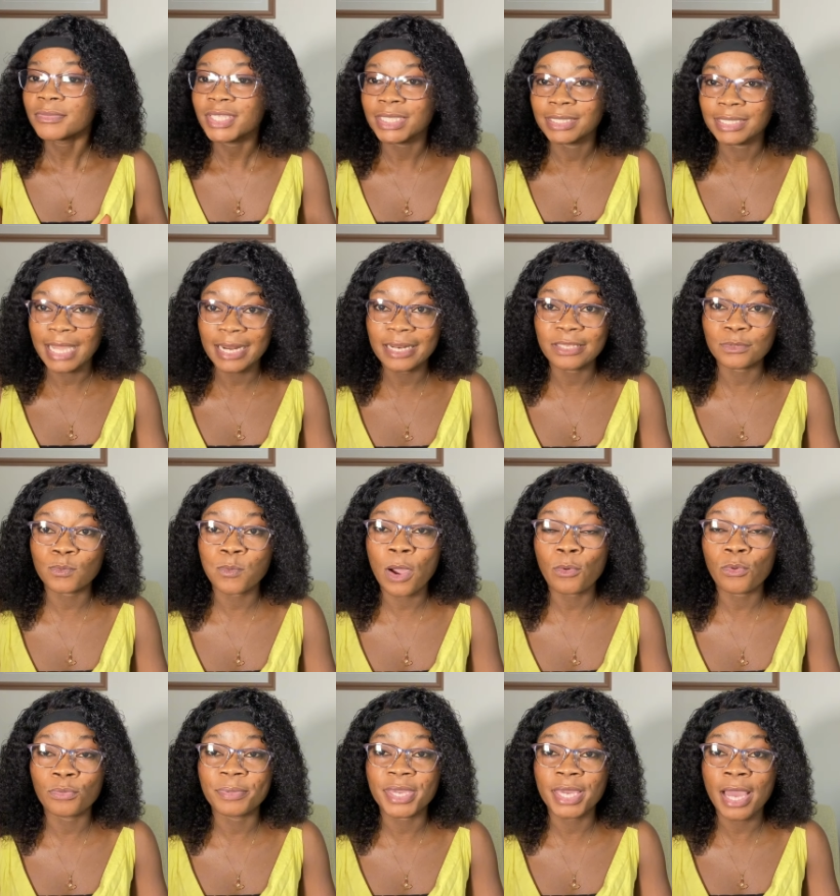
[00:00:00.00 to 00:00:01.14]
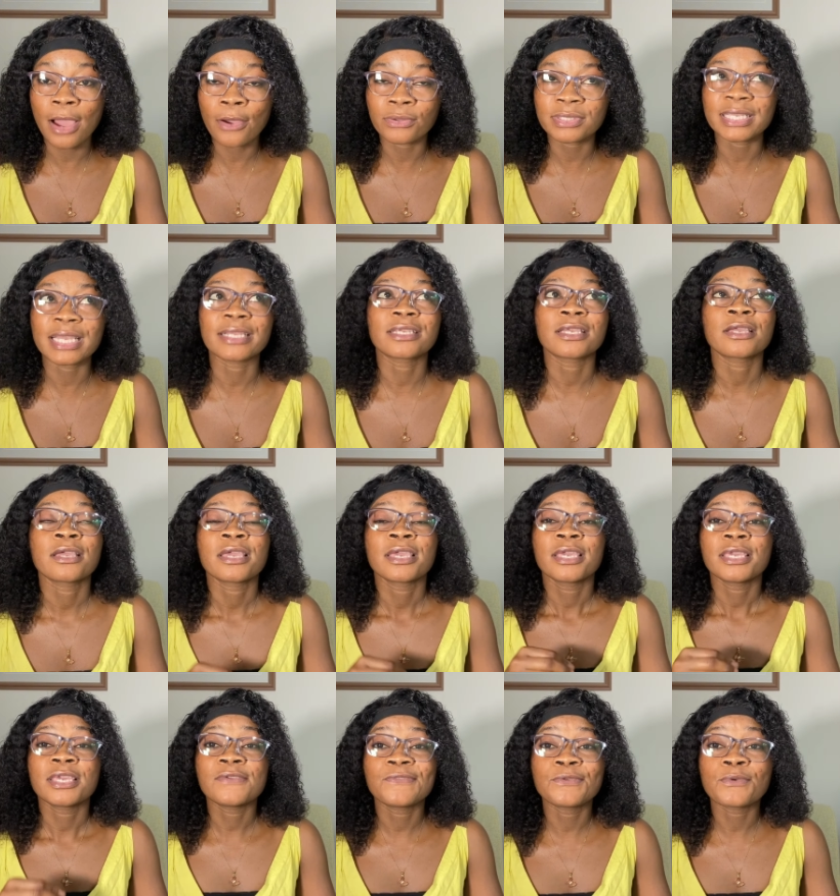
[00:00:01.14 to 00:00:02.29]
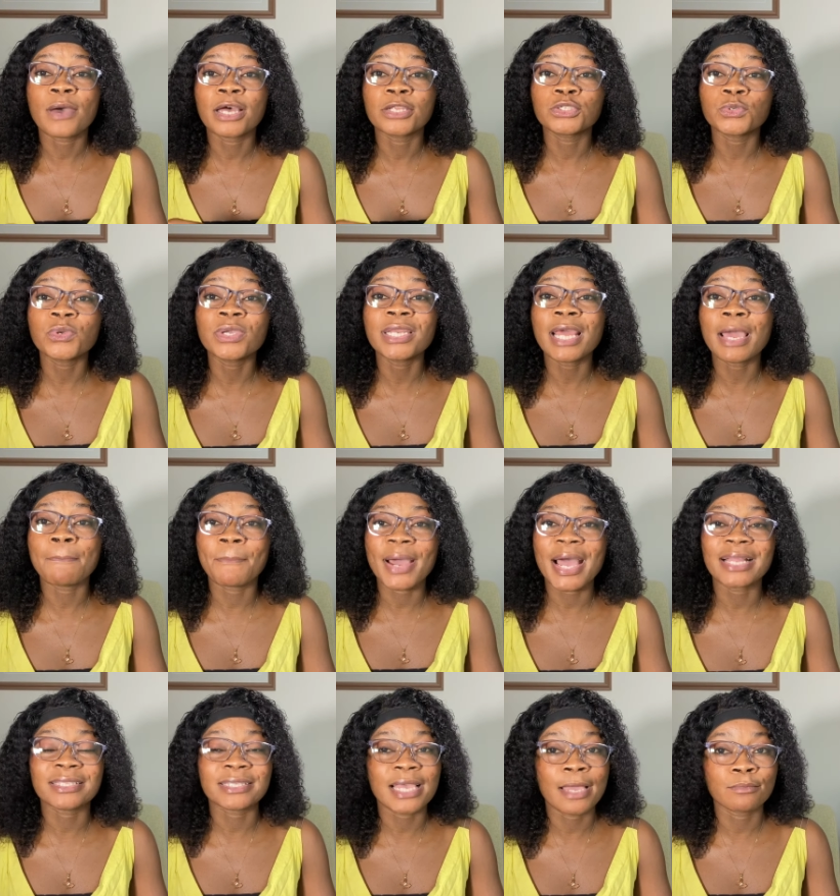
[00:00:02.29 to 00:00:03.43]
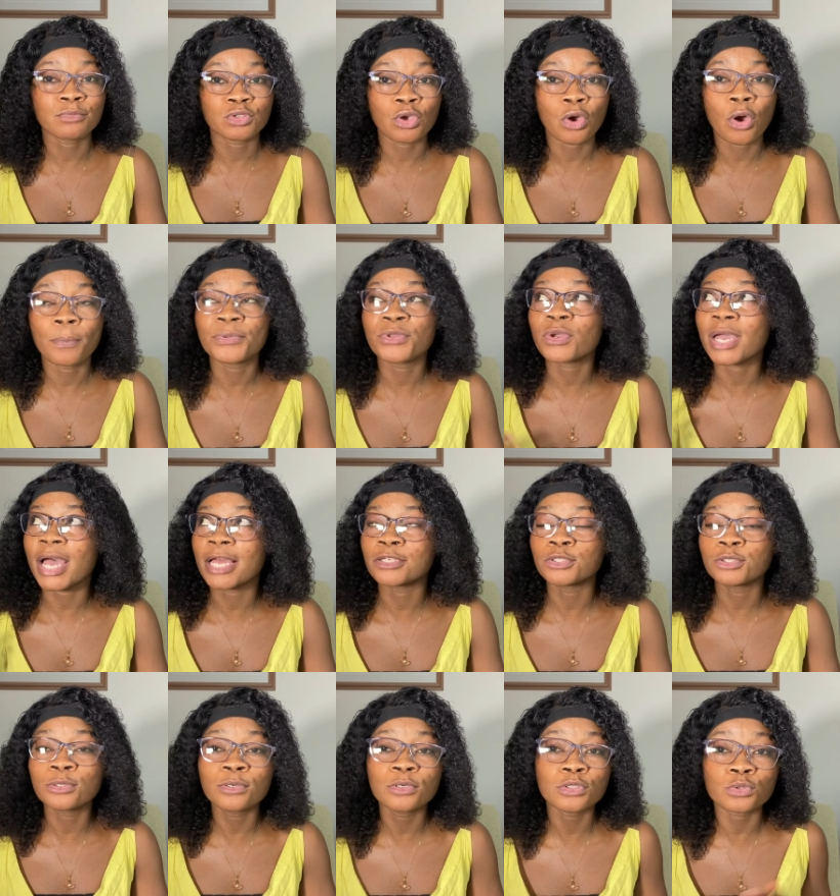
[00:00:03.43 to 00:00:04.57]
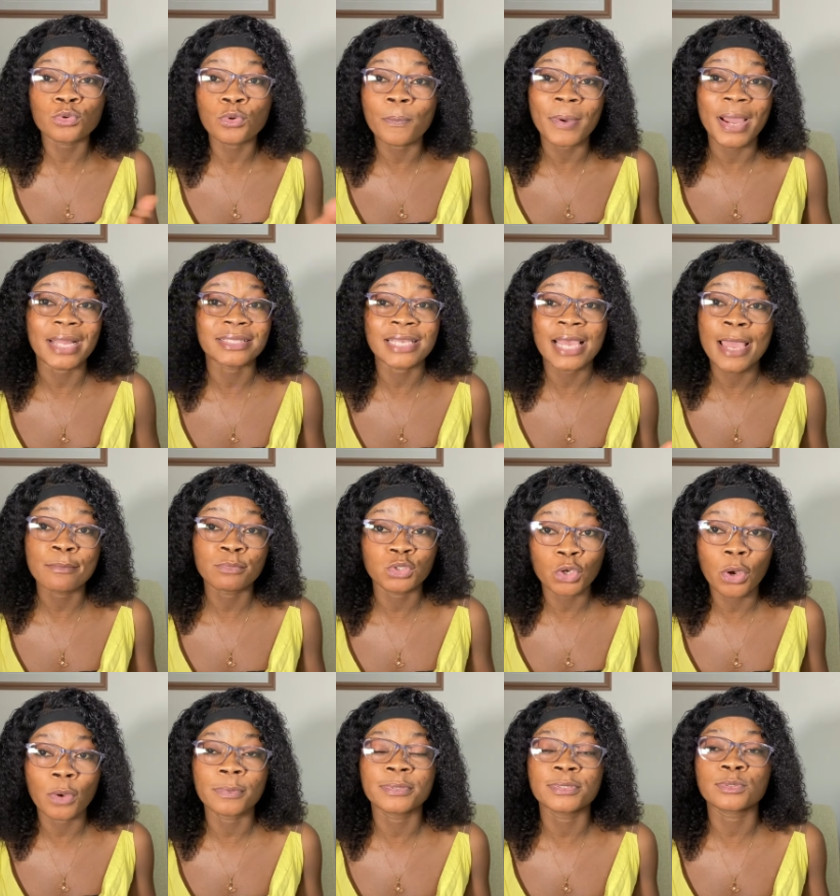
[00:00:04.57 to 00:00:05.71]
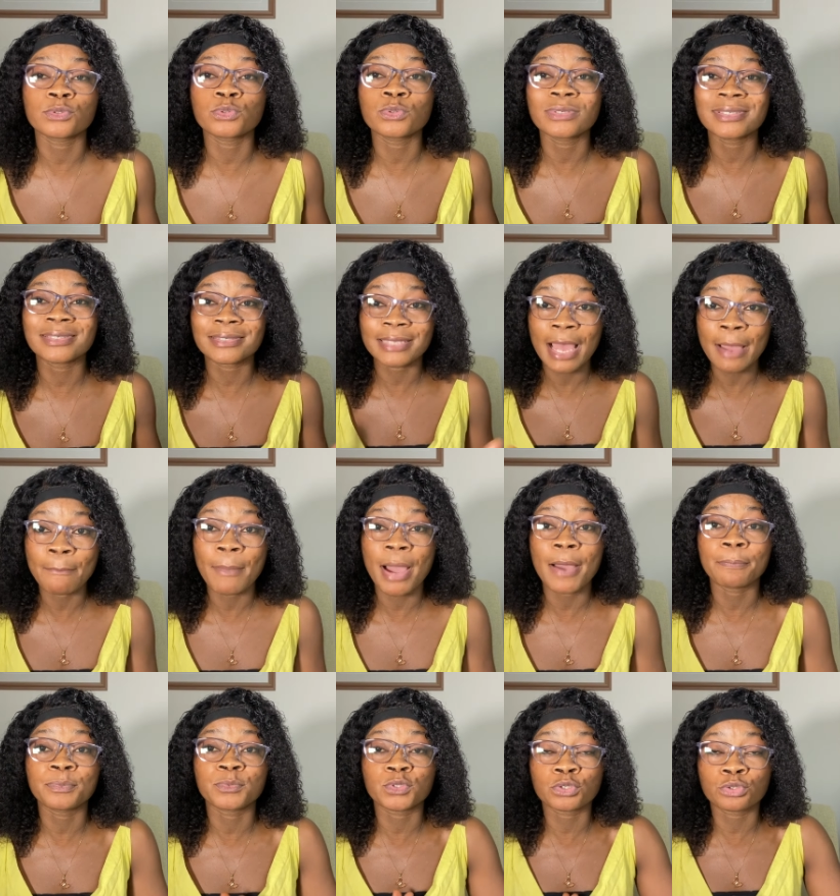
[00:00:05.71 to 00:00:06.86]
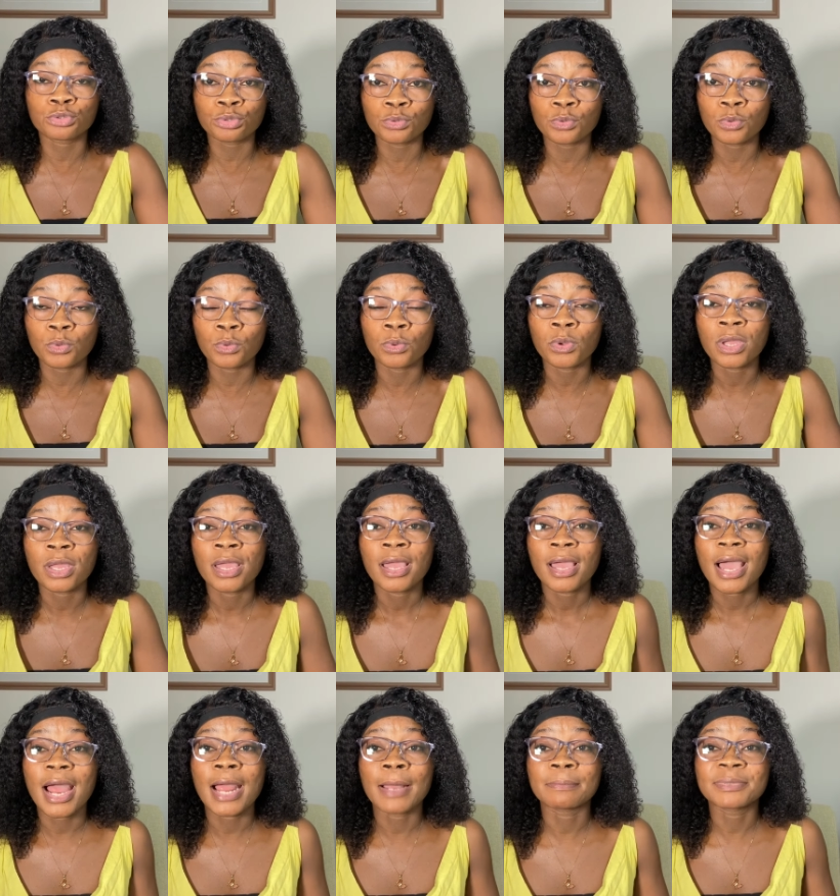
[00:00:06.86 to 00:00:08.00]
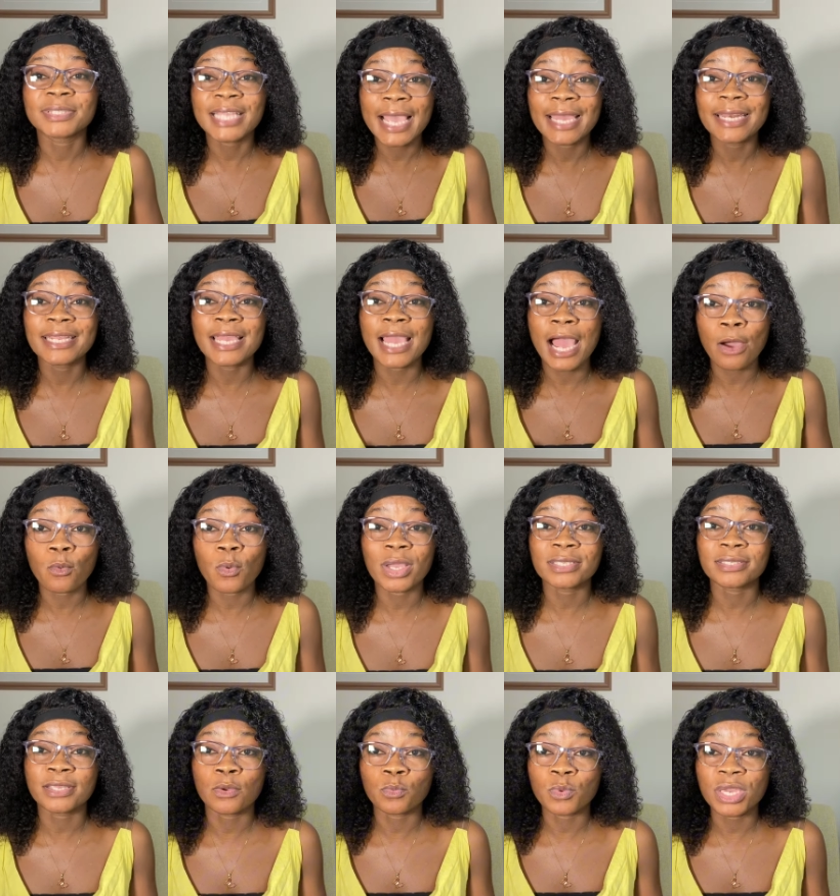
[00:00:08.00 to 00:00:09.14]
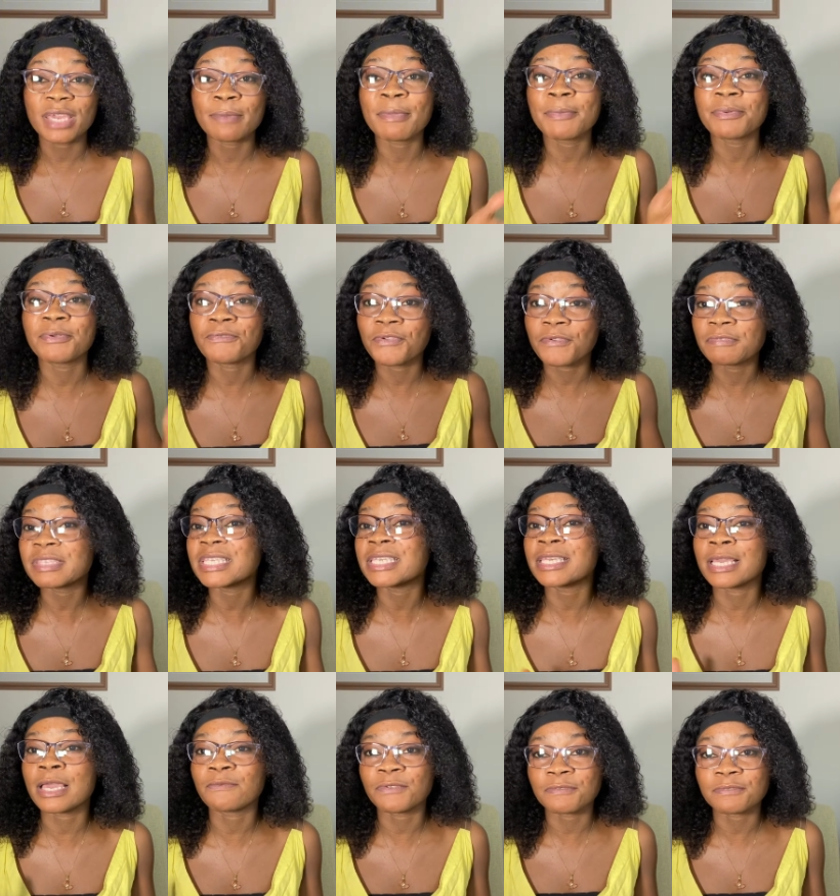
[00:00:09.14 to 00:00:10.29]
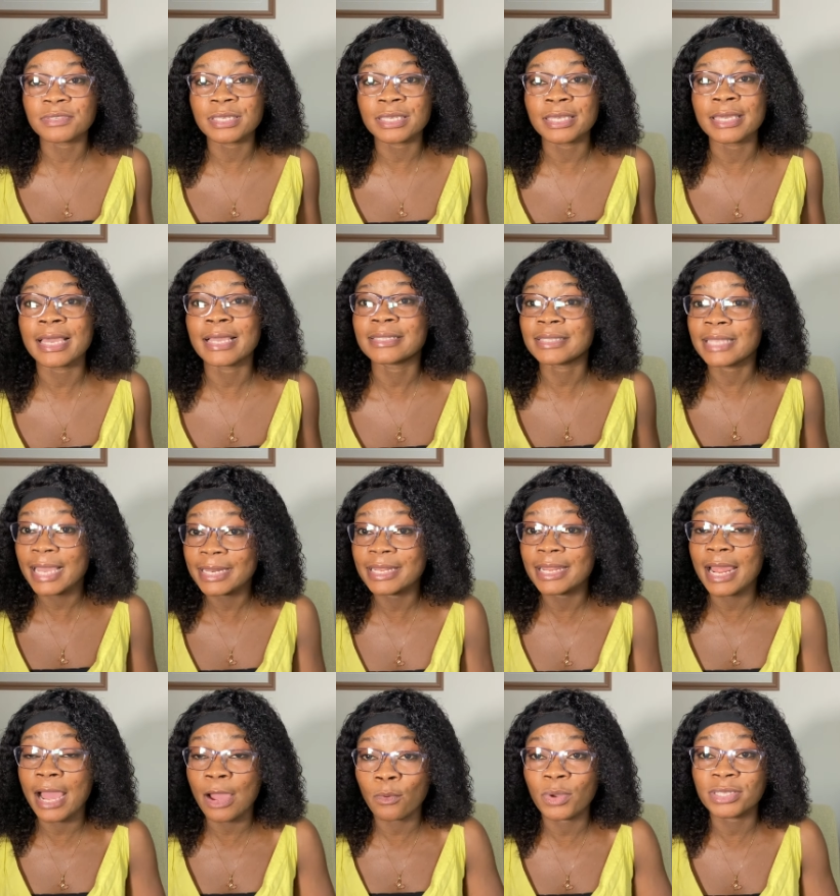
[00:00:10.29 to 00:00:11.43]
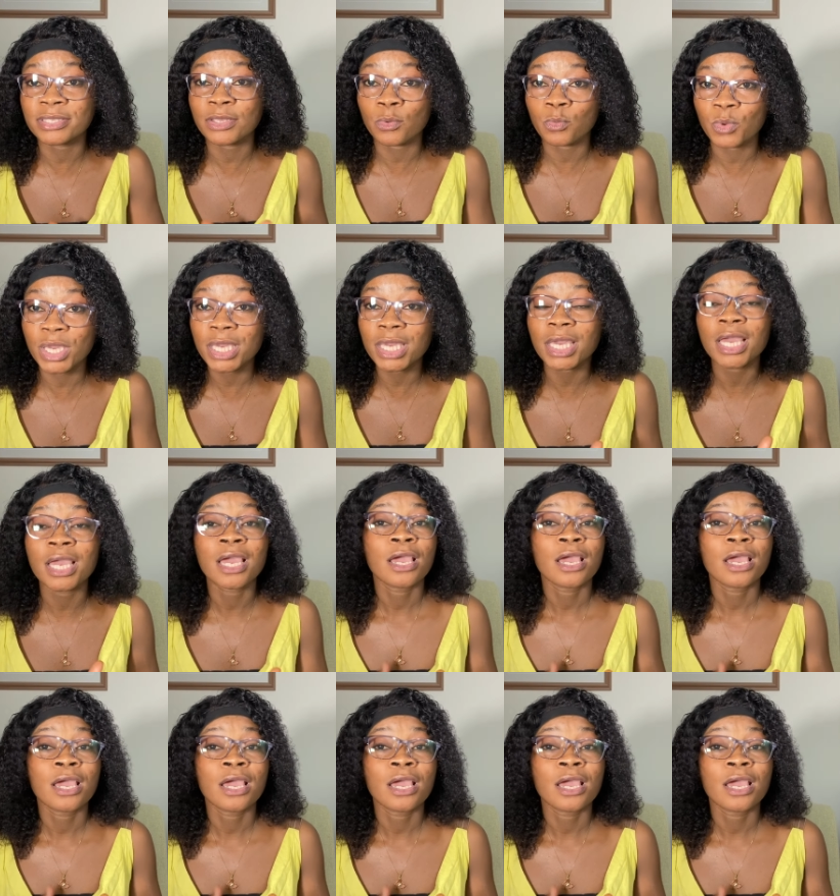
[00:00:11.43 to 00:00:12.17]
That is what will be counted. If you are doing a part-time job, you can do 2 part-time jobs to sum up to 30 hours a week, maybe 15 here, 15 here, 30 hours a week,